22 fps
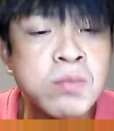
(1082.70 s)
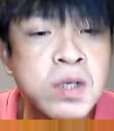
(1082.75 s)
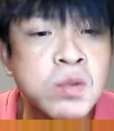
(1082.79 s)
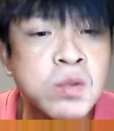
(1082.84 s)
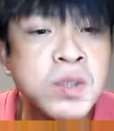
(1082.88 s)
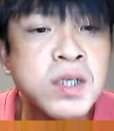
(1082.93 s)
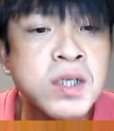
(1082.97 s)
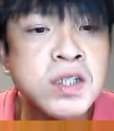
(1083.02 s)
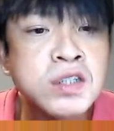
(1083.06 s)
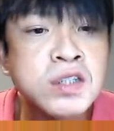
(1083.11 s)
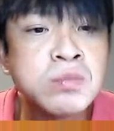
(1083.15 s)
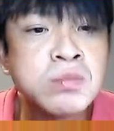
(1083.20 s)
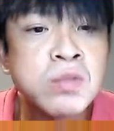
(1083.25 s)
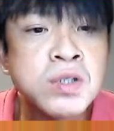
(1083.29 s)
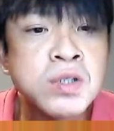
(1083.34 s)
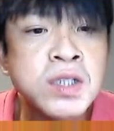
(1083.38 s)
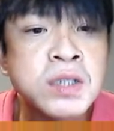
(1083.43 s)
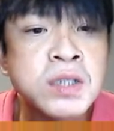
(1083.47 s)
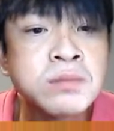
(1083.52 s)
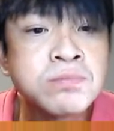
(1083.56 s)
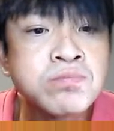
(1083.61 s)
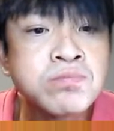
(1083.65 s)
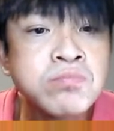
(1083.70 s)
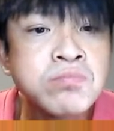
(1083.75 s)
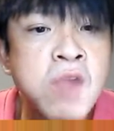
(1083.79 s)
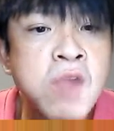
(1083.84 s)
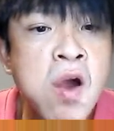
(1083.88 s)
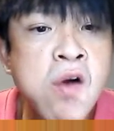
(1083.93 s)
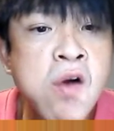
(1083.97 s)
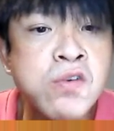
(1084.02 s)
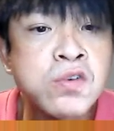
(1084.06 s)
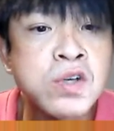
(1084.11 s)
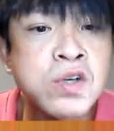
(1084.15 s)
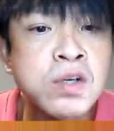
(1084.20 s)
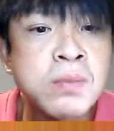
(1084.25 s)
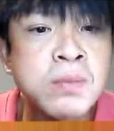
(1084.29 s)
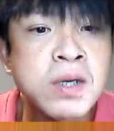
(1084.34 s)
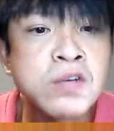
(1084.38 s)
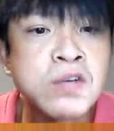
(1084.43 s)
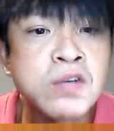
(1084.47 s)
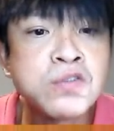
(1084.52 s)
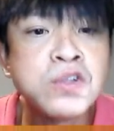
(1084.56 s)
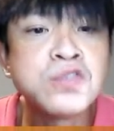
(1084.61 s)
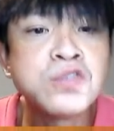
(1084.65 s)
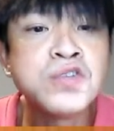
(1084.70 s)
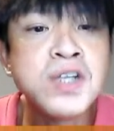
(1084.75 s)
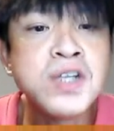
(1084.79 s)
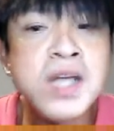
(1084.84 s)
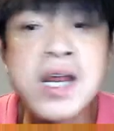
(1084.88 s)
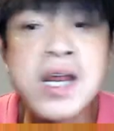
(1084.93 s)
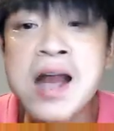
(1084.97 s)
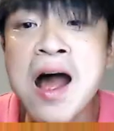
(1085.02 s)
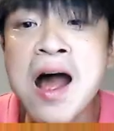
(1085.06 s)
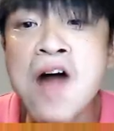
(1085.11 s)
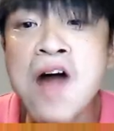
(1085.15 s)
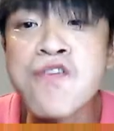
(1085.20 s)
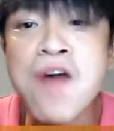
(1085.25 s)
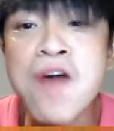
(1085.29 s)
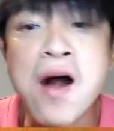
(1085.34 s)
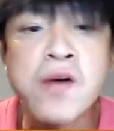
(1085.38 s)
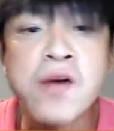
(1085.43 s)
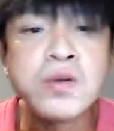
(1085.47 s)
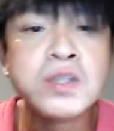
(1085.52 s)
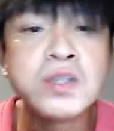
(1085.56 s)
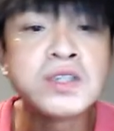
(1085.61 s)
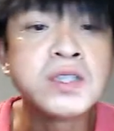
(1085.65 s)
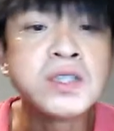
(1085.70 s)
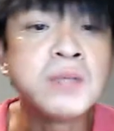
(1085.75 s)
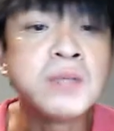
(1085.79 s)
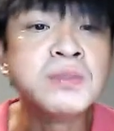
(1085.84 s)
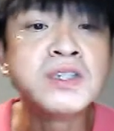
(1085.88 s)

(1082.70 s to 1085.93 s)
took my weight this morning for about 15.5 hours.